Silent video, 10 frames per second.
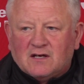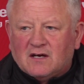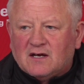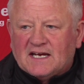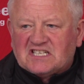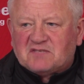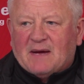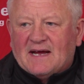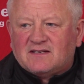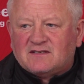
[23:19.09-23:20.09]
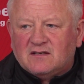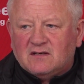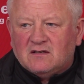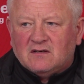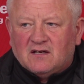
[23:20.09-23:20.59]
expect,
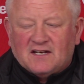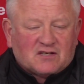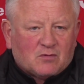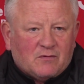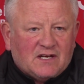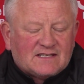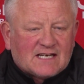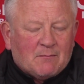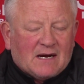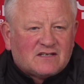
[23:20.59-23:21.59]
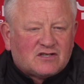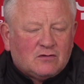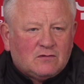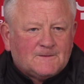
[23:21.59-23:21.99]
and that's what we need to get back to.